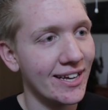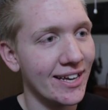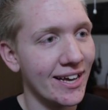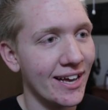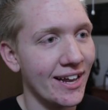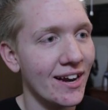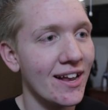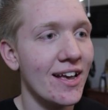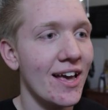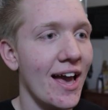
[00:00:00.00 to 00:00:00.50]

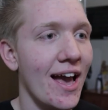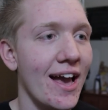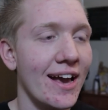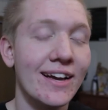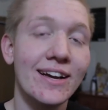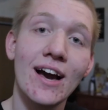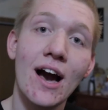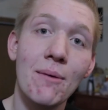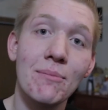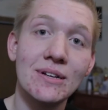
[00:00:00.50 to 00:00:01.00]
get a
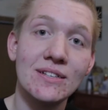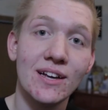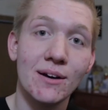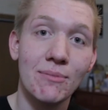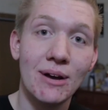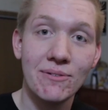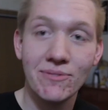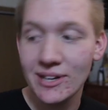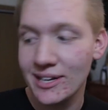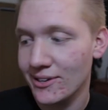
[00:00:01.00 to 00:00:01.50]
comment on
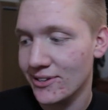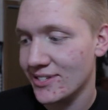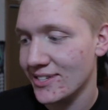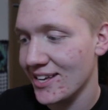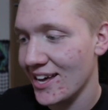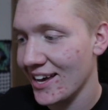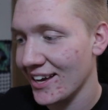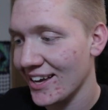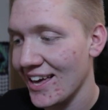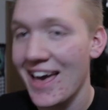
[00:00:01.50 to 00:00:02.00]
my video
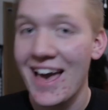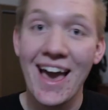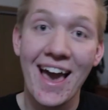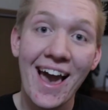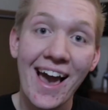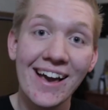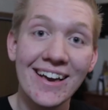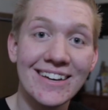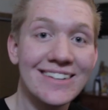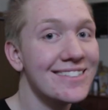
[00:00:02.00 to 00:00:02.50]
saying,
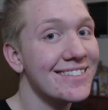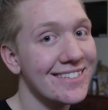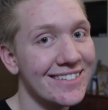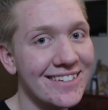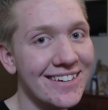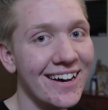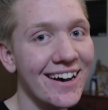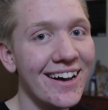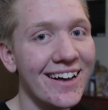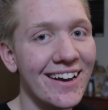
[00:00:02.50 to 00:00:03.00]
hey, it's
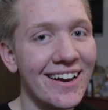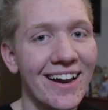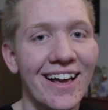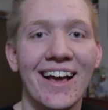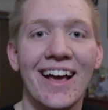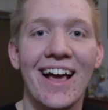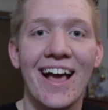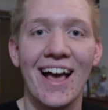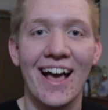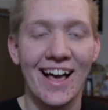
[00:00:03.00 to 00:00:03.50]
done.
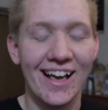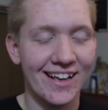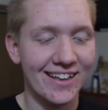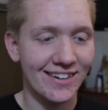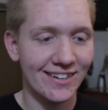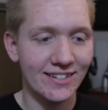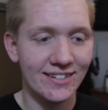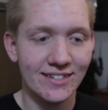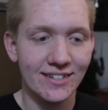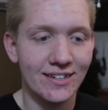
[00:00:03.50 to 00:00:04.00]

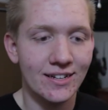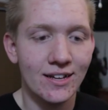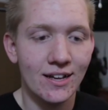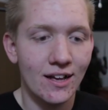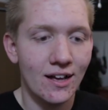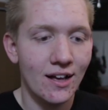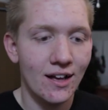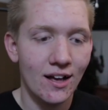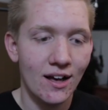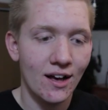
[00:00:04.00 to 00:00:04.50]
And
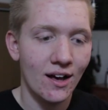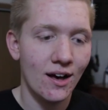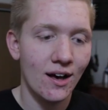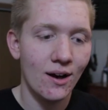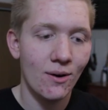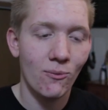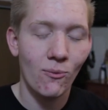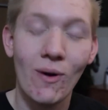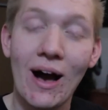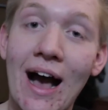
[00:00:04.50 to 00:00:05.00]

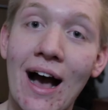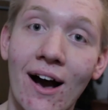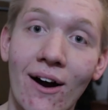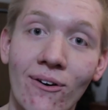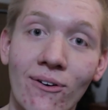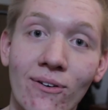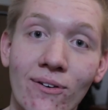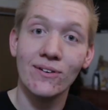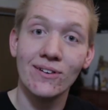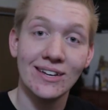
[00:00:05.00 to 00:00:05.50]

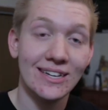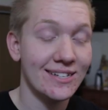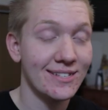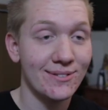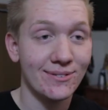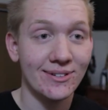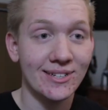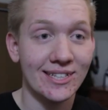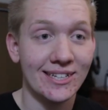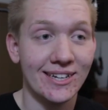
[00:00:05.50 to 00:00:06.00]
wow,
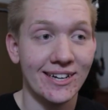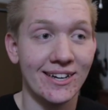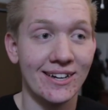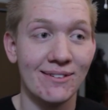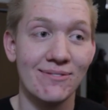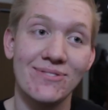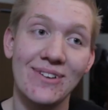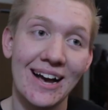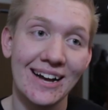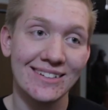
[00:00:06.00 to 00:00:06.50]
it's really good.
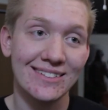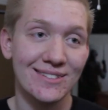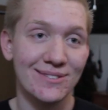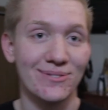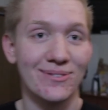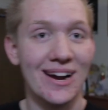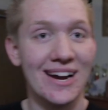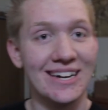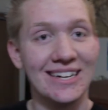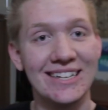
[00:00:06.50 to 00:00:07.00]
In fact,
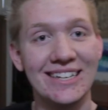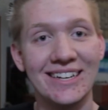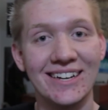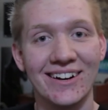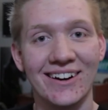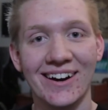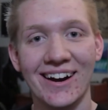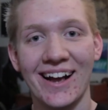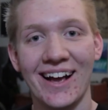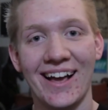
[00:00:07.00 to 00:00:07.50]
it's right
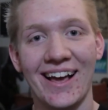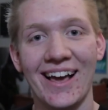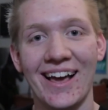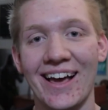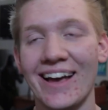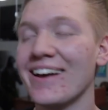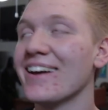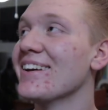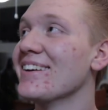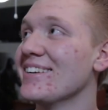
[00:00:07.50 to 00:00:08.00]
here.
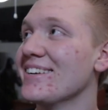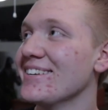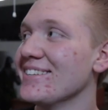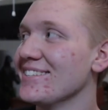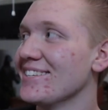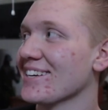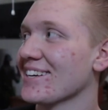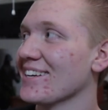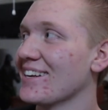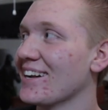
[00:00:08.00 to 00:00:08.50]

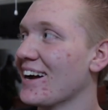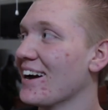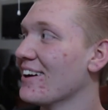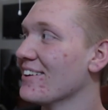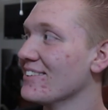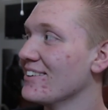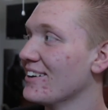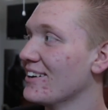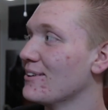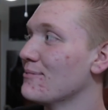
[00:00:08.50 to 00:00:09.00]
Check it
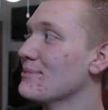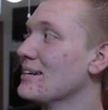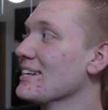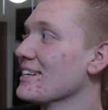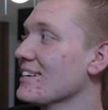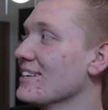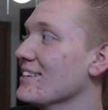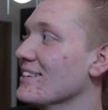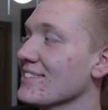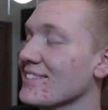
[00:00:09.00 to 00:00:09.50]
out. Oh my
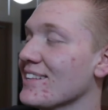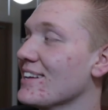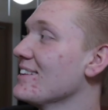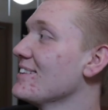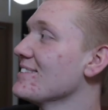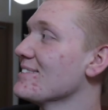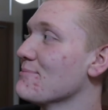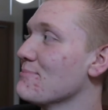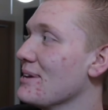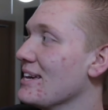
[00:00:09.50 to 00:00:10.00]
goodness, that
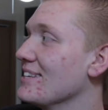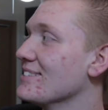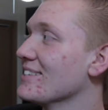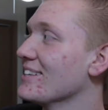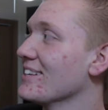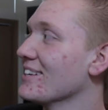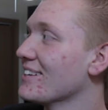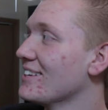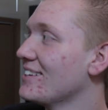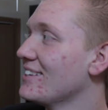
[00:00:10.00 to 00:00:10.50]
is
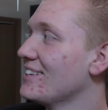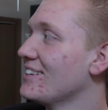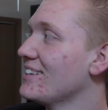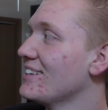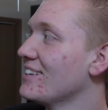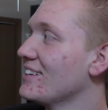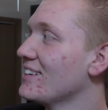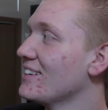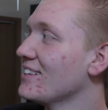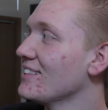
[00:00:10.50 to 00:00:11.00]
amazing.
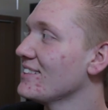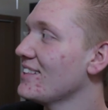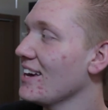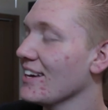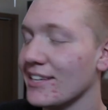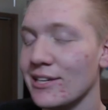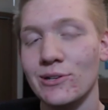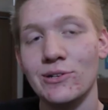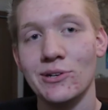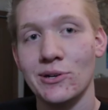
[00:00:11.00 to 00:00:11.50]

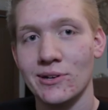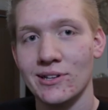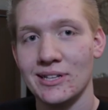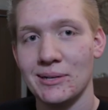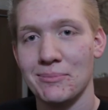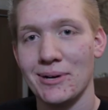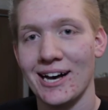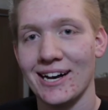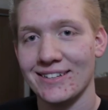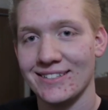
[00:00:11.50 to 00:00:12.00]
Thank you,
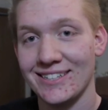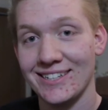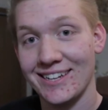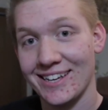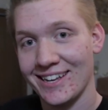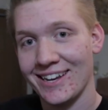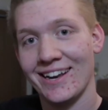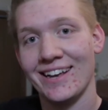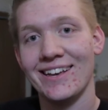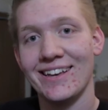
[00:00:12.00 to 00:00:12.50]
Doodlybox. He
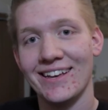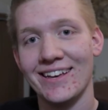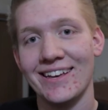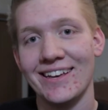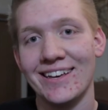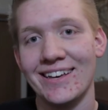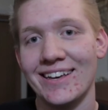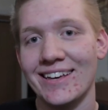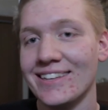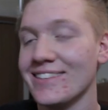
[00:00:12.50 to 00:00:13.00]
did
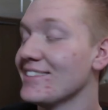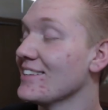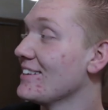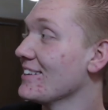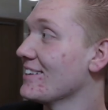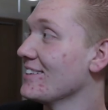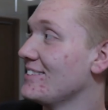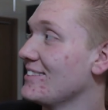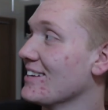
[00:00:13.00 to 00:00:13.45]
a good